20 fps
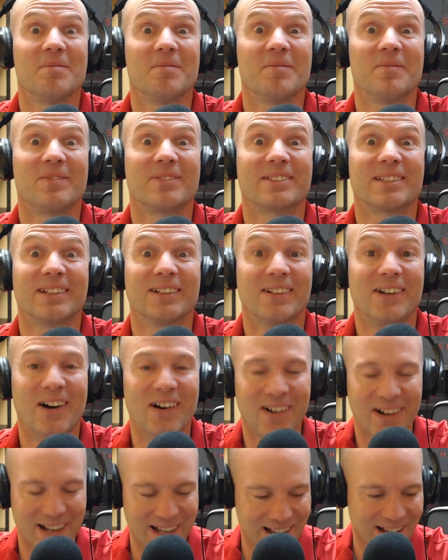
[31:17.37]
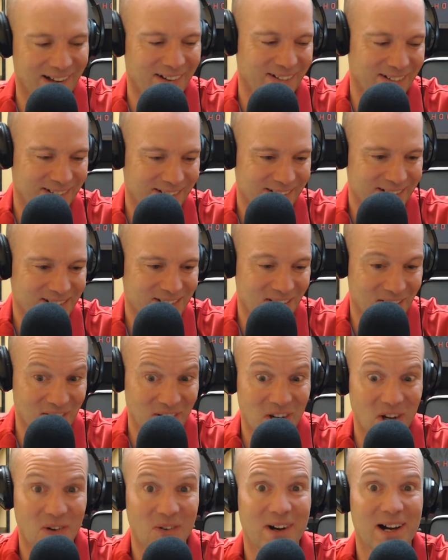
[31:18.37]
sun go down, sun
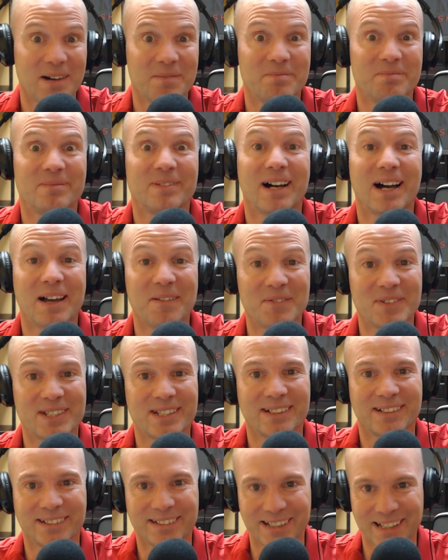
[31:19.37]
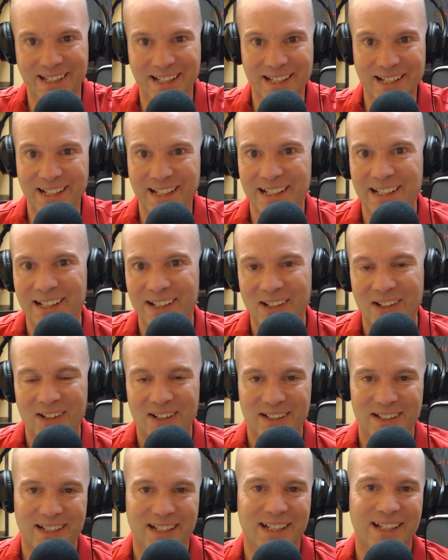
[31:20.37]
go up. I'm still digging.
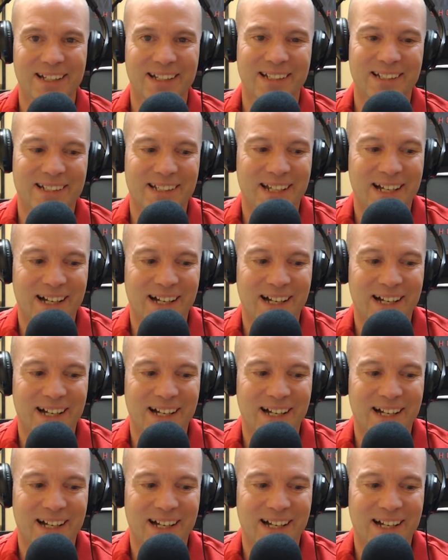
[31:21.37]
And